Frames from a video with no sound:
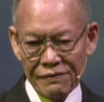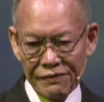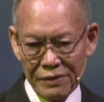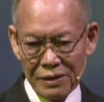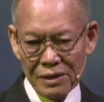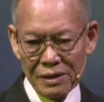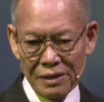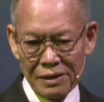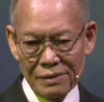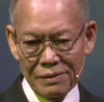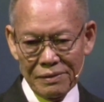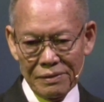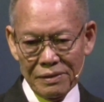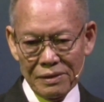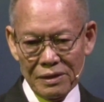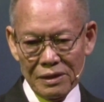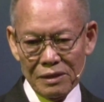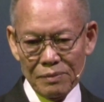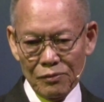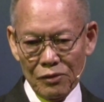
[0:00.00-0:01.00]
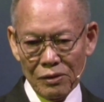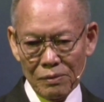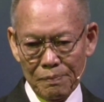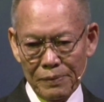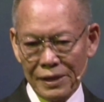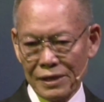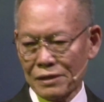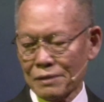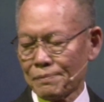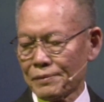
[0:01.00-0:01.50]
very small
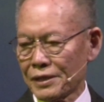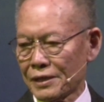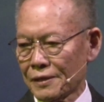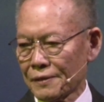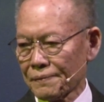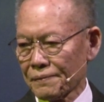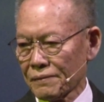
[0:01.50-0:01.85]
part of it.